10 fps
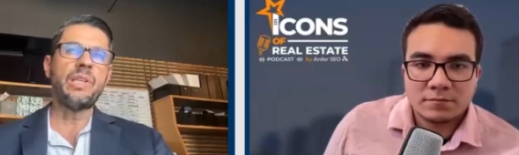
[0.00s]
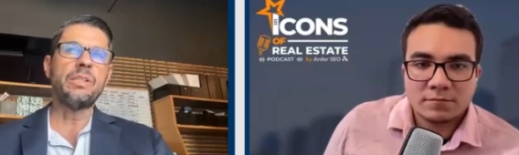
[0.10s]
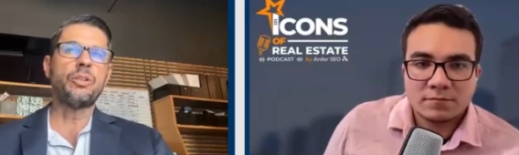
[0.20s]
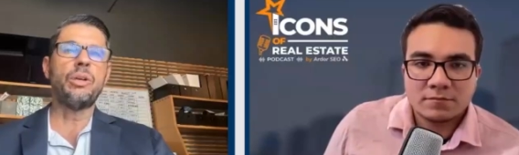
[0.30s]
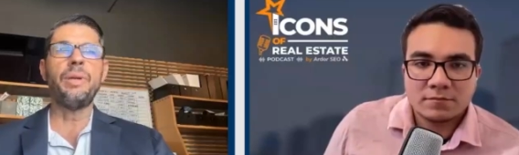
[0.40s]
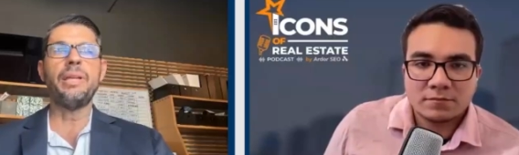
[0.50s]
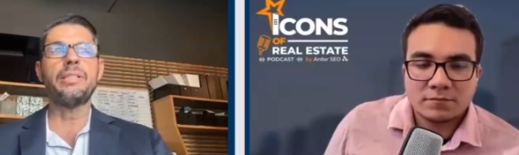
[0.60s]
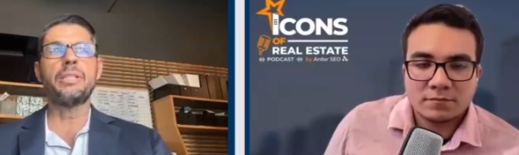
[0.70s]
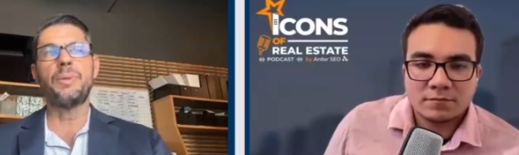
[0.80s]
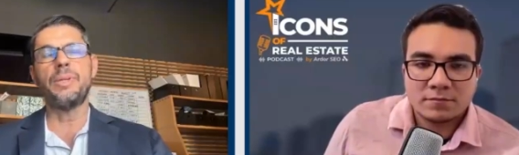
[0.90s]
Speaker 1: so I met
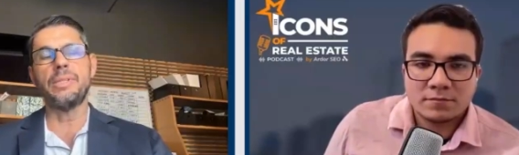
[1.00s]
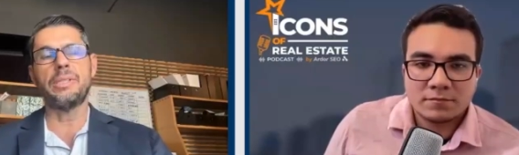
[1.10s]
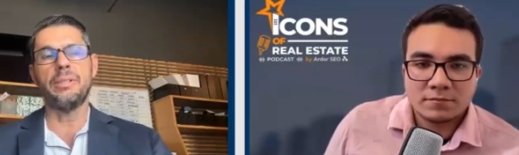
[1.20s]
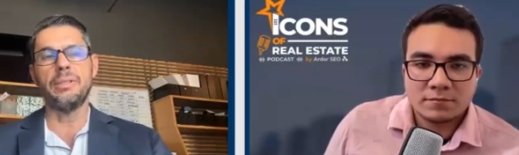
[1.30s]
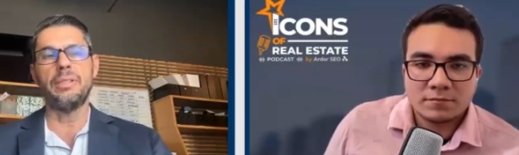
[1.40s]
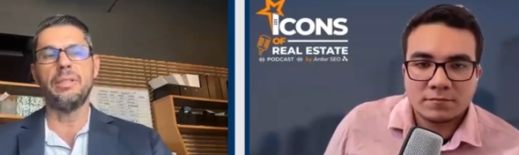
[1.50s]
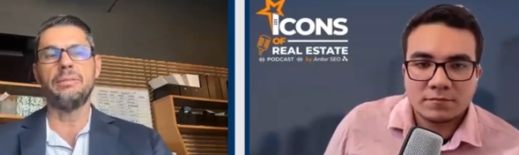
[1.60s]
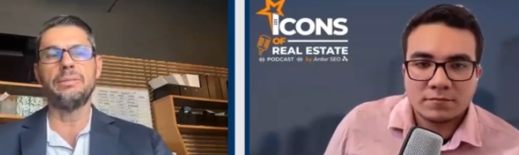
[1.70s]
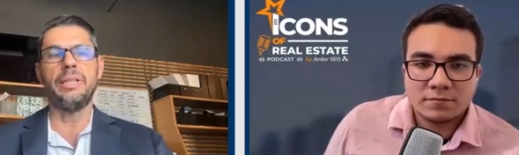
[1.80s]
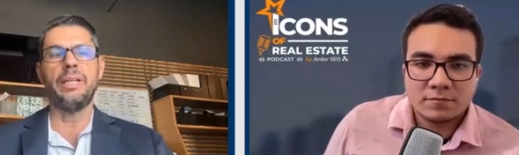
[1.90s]
this person, you
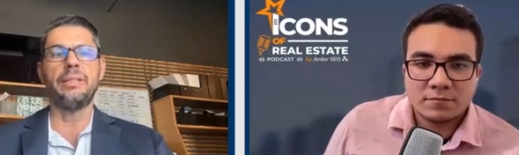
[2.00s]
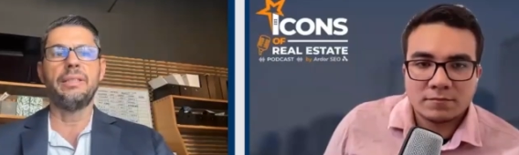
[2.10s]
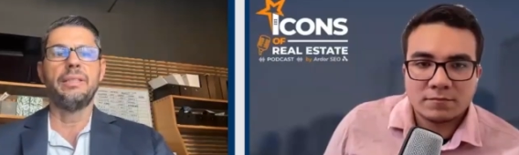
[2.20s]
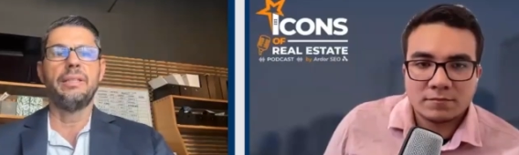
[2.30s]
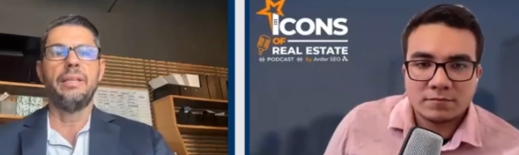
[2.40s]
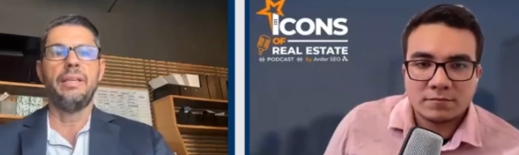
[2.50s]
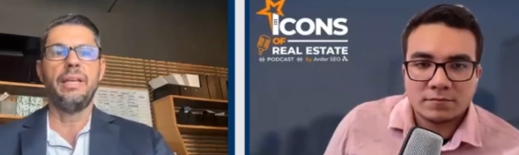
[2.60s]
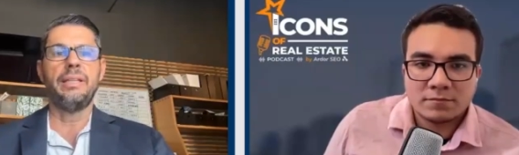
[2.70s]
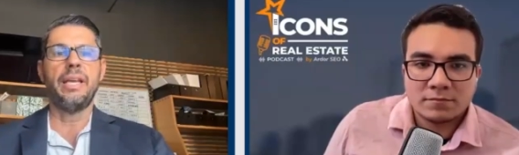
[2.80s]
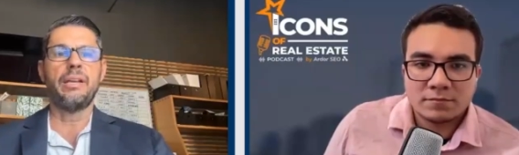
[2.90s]
know, that
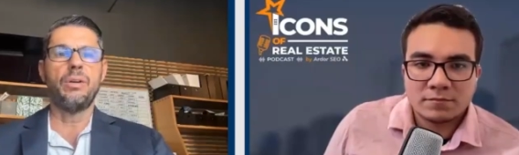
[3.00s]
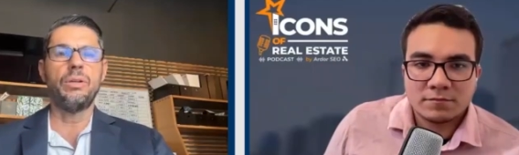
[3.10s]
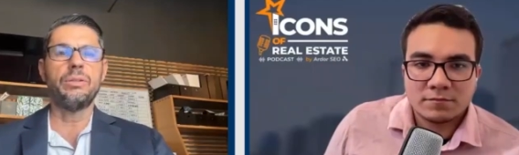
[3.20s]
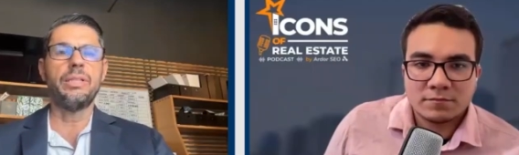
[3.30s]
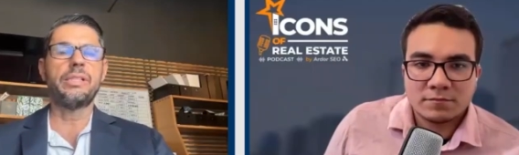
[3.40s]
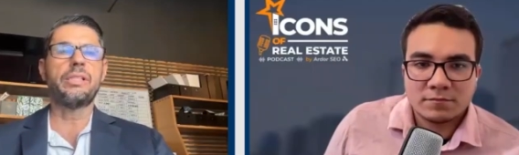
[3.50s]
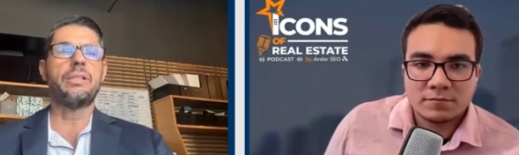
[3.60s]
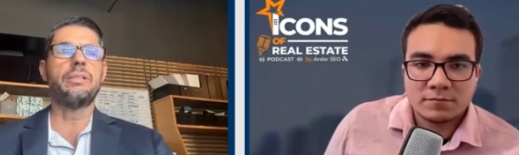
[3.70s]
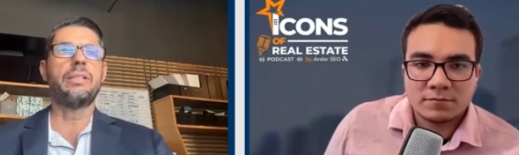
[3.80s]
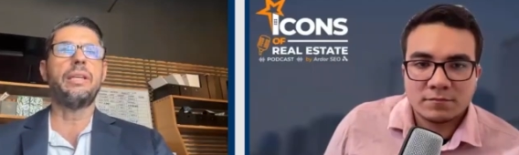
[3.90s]
had that condo, and I
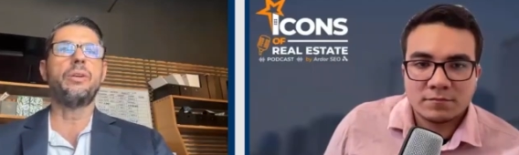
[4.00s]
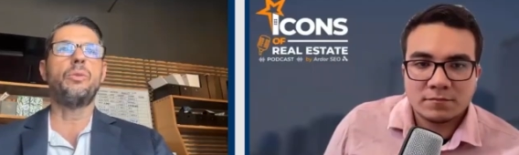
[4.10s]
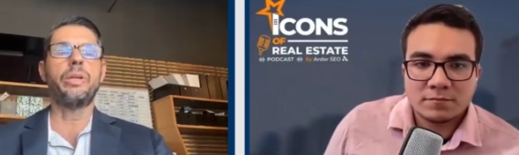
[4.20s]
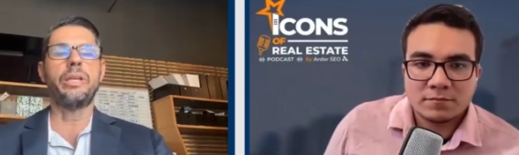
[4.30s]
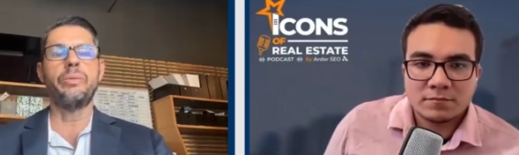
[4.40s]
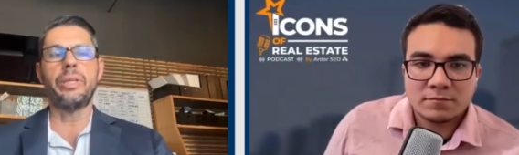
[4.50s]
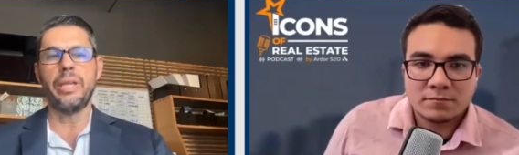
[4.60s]
started like working with